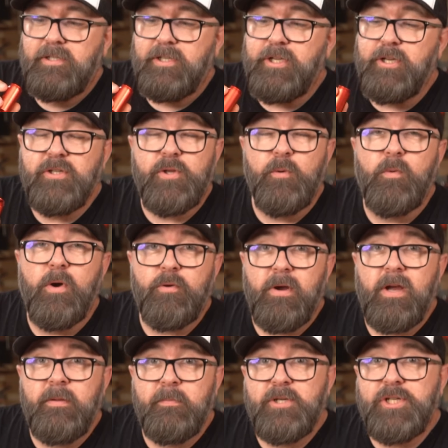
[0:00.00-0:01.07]
To use the
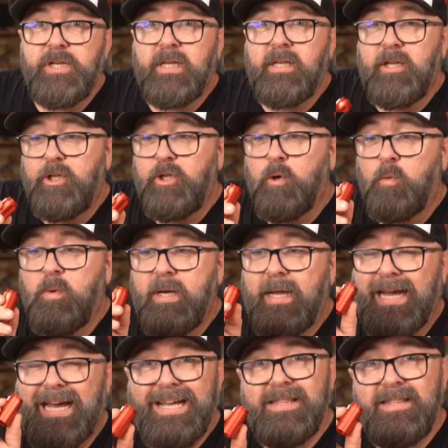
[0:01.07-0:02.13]
rotary on the machine, you'll want
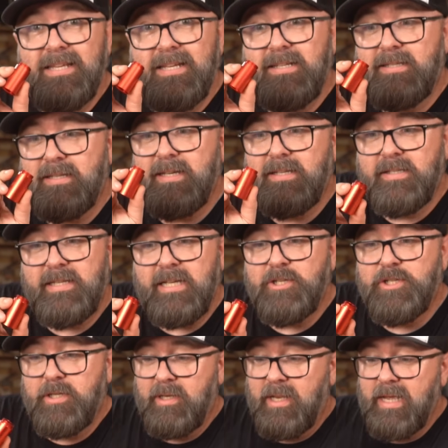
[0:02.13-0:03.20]
to add these
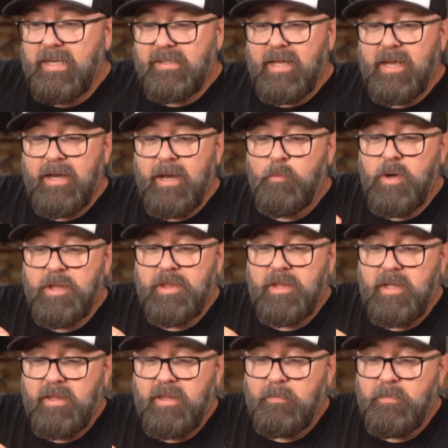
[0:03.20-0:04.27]
extension legs that come with
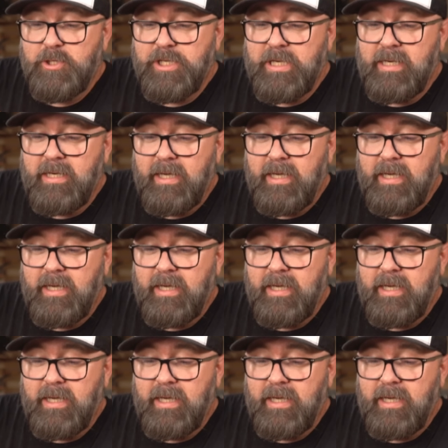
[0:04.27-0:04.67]
the machine.